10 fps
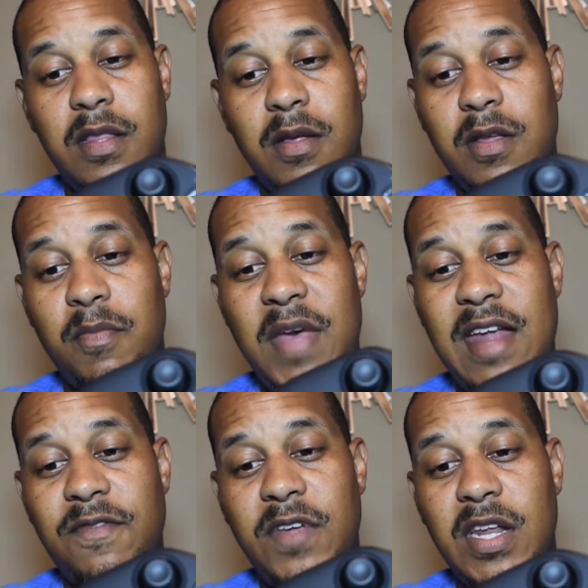the
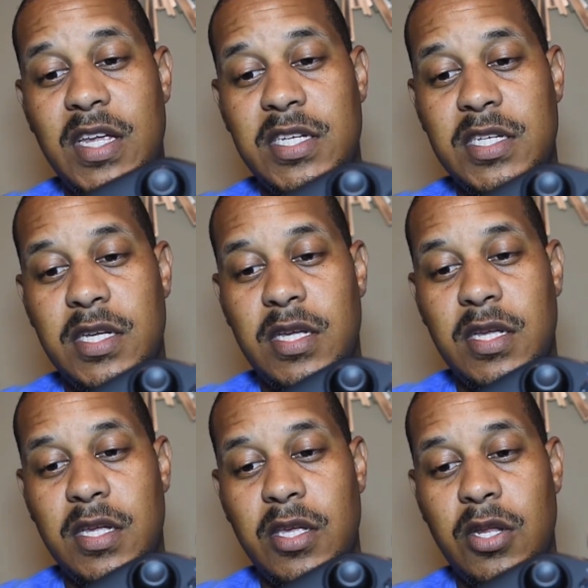matte finish,
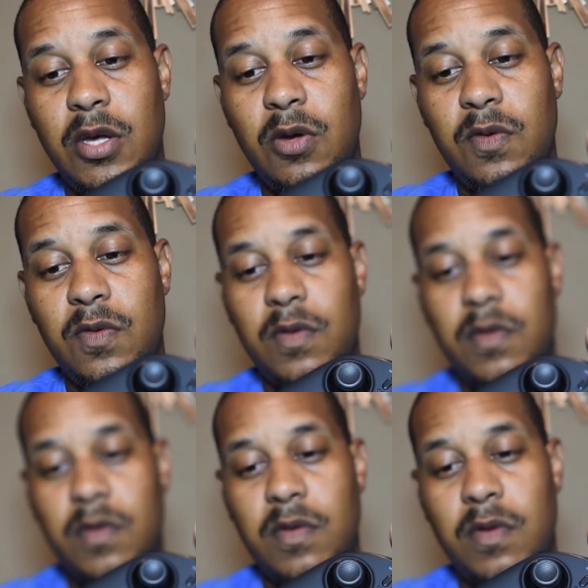you know,
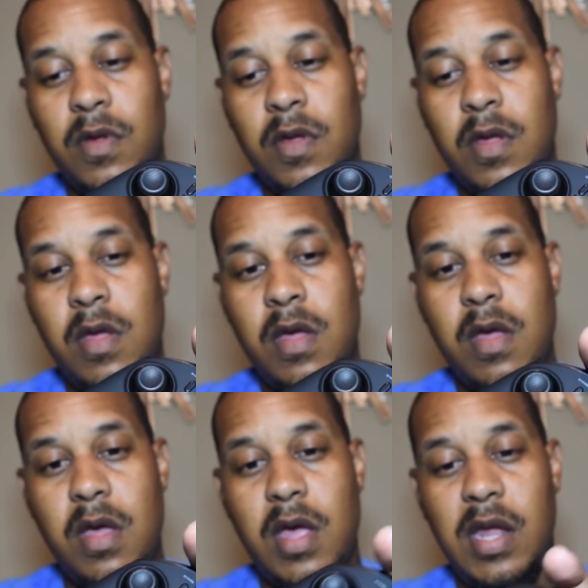
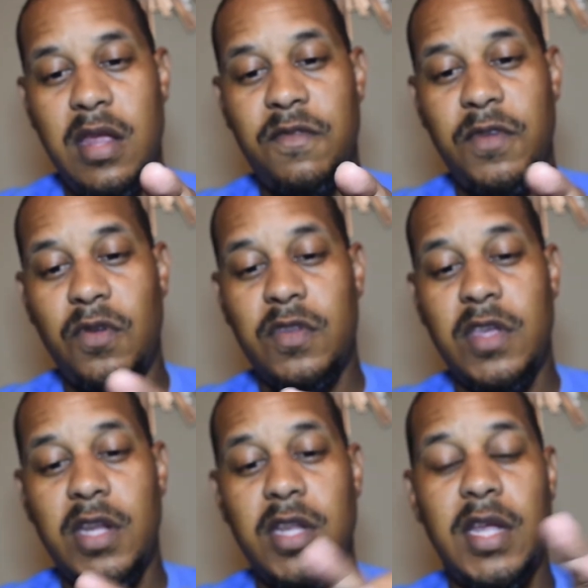and it feels
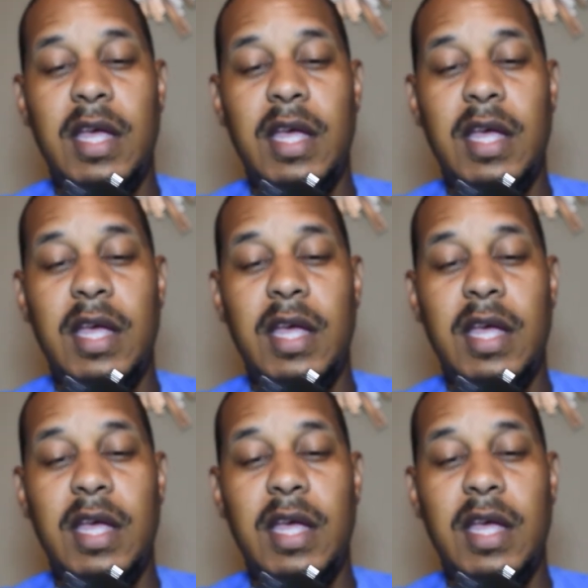good in the